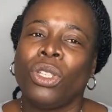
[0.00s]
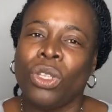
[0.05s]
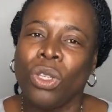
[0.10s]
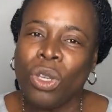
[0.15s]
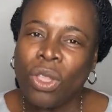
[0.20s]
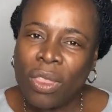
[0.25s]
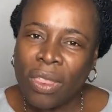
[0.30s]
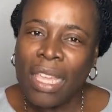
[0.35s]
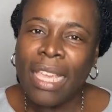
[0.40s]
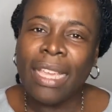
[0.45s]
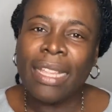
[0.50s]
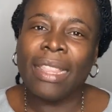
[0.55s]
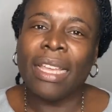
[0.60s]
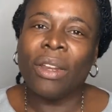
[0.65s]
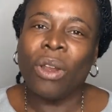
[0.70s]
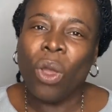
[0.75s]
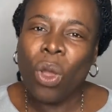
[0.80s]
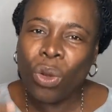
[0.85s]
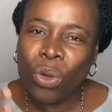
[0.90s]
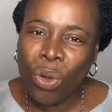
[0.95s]
do you think
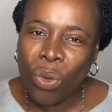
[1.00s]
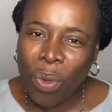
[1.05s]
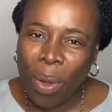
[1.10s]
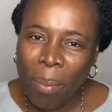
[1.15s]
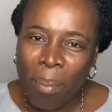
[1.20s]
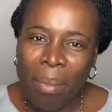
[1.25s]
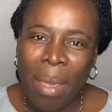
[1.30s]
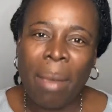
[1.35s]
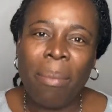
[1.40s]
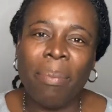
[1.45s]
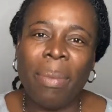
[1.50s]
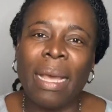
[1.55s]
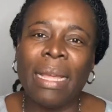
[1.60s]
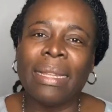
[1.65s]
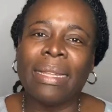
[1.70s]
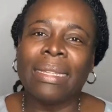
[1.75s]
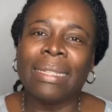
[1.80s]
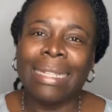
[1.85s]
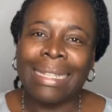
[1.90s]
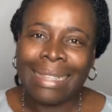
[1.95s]
they're not going to
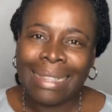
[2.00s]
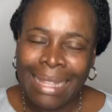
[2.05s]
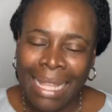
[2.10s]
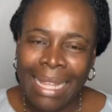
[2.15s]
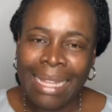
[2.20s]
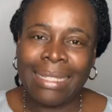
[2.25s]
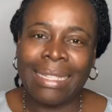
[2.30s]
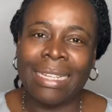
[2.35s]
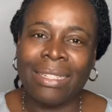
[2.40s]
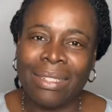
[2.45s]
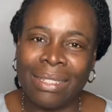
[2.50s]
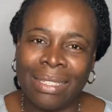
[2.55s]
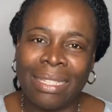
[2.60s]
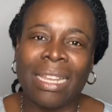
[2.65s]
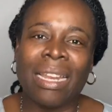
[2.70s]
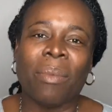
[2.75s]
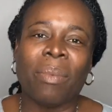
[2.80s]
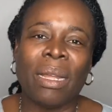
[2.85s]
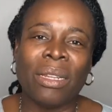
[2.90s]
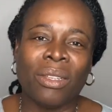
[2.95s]
remember the things that you
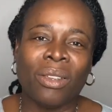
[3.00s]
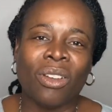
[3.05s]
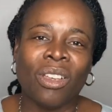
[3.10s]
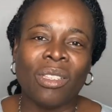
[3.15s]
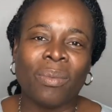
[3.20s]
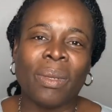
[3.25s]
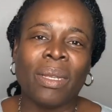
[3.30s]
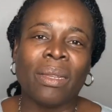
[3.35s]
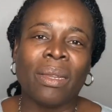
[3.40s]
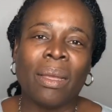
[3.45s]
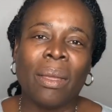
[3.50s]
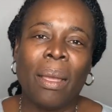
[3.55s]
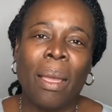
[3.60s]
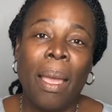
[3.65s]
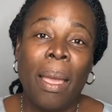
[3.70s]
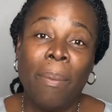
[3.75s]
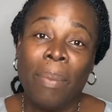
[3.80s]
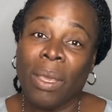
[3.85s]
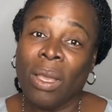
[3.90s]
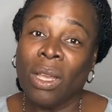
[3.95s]
said about your husband?
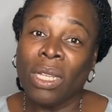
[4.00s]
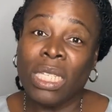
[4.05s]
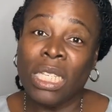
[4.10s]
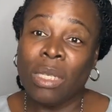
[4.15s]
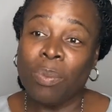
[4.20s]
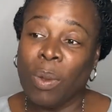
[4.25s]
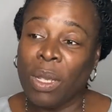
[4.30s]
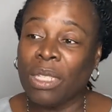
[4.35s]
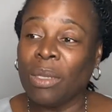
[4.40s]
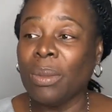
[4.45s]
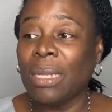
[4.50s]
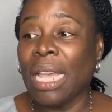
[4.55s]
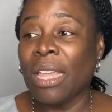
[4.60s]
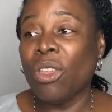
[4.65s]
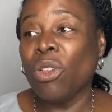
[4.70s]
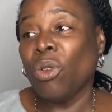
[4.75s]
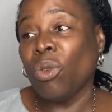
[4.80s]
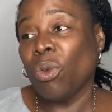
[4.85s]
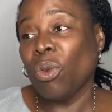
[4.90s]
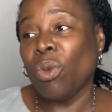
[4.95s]
Because it's possible
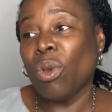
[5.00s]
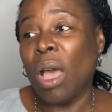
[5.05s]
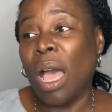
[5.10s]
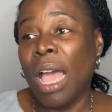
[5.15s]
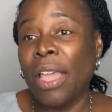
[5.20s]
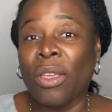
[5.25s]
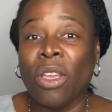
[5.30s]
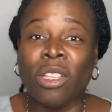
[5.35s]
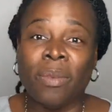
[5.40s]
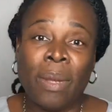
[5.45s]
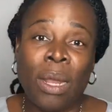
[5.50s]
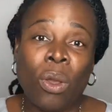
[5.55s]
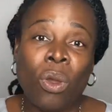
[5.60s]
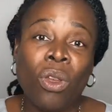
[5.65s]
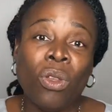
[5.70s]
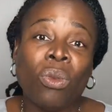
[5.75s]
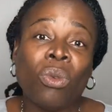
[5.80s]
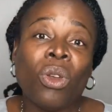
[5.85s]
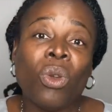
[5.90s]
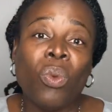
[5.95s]
that you and your husband are
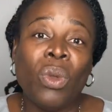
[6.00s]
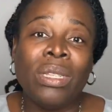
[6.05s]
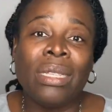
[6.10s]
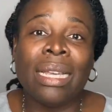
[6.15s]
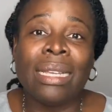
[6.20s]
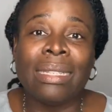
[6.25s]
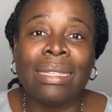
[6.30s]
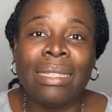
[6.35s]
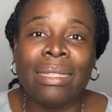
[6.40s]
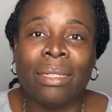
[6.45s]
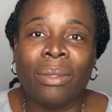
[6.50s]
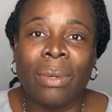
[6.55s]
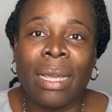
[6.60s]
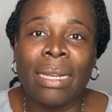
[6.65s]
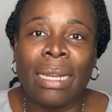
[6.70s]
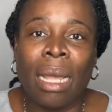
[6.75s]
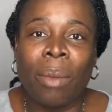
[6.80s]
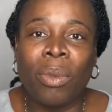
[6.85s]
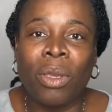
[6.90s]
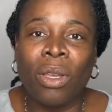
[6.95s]
going through a winter season
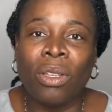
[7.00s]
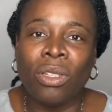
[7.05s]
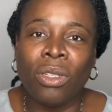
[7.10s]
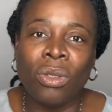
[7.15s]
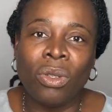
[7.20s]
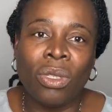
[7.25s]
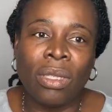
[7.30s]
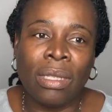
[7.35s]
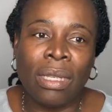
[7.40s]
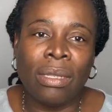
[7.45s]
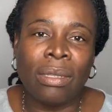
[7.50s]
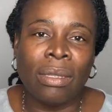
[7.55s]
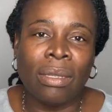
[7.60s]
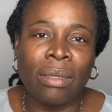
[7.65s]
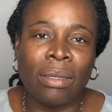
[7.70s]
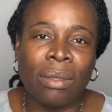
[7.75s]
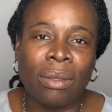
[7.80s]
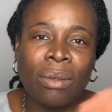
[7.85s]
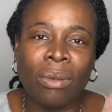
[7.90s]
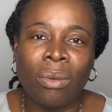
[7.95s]
right now. Because, you know,
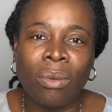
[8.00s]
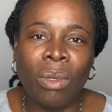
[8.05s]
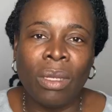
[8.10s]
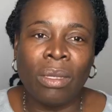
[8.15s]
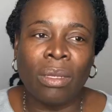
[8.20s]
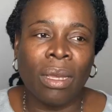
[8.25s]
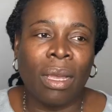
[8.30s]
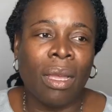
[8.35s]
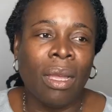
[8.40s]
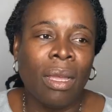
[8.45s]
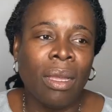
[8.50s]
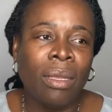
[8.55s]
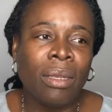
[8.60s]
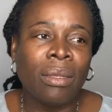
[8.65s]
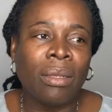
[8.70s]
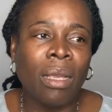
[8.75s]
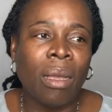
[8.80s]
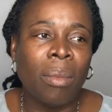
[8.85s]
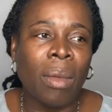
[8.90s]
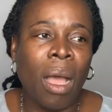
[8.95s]
seasons, winter,
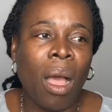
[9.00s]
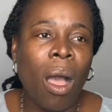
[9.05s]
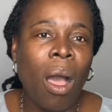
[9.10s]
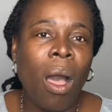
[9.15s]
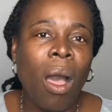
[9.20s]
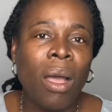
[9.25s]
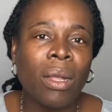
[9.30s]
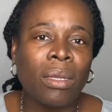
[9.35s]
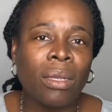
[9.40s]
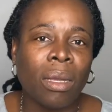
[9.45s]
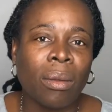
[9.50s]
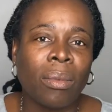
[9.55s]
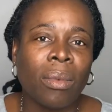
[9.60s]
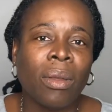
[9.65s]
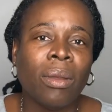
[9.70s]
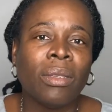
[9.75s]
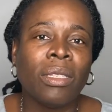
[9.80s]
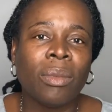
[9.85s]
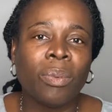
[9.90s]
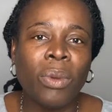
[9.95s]
summer, autumn,
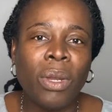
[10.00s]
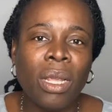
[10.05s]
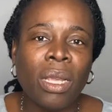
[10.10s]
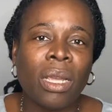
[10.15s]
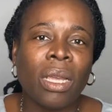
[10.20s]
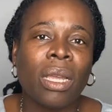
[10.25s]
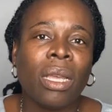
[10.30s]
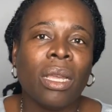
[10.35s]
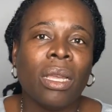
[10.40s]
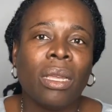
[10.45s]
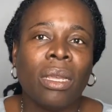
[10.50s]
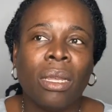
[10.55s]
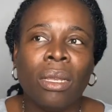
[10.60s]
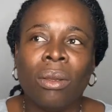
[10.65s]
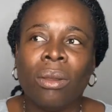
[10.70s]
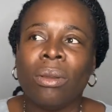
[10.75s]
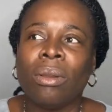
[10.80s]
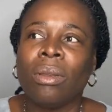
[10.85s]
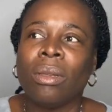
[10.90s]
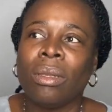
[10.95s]
spring,
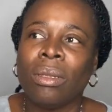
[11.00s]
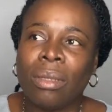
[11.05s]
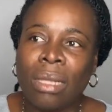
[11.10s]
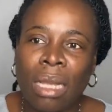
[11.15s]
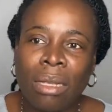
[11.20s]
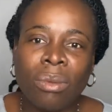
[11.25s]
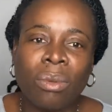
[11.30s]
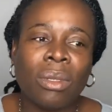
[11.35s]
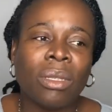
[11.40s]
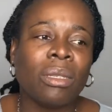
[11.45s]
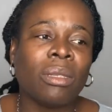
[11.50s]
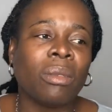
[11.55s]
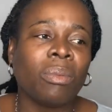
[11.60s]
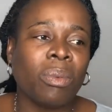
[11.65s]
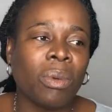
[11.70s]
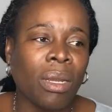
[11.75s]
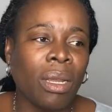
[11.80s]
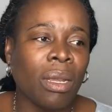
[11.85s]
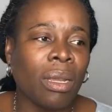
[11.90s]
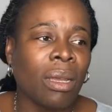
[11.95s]
you know, it starts with
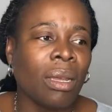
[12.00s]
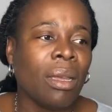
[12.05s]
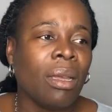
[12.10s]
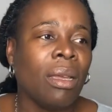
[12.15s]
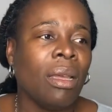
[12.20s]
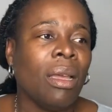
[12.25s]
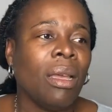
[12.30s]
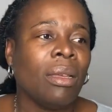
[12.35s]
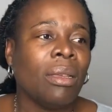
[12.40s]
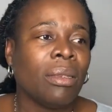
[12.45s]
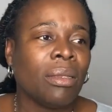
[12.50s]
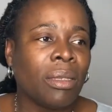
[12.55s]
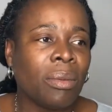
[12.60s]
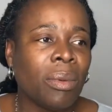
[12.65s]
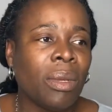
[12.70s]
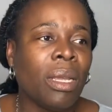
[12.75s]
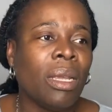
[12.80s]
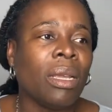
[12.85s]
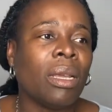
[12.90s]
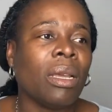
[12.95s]
spring,
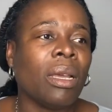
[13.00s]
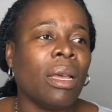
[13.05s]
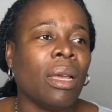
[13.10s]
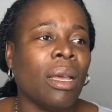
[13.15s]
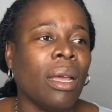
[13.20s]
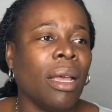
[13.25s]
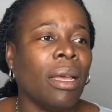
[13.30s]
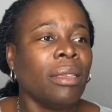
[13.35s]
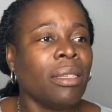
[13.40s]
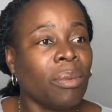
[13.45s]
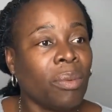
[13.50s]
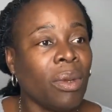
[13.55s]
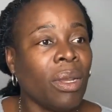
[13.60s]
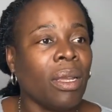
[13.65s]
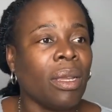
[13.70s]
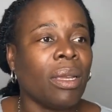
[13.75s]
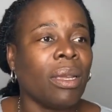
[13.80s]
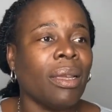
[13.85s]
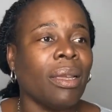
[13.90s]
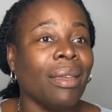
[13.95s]
spring,
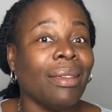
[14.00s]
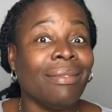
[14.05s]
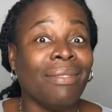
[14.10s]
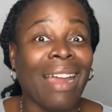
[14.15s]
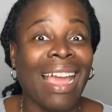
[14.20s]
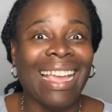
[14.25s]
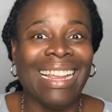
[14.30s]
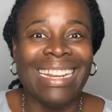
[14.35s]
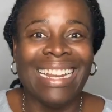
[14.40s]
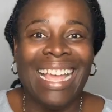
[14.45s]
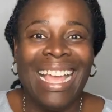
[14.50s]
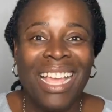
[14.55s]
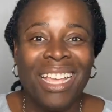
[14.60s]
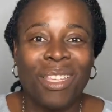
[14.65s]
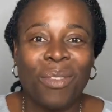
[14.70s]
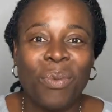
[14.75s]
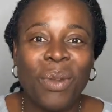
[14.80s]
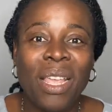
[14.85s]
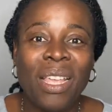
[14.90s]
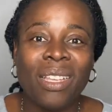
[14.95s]
right?
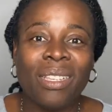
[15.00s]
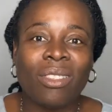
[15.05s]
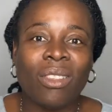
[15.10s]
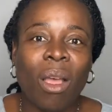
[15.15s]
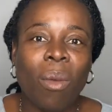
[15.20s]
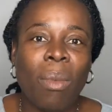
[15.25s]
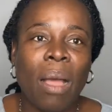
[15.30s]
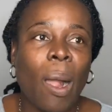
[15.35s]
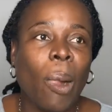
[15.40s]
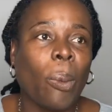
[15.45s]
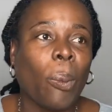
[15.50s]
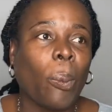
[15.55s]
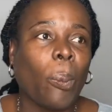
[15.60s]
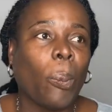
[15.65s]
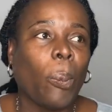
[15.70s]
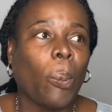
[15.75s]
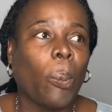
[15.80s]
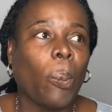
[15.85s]
Spring, summer,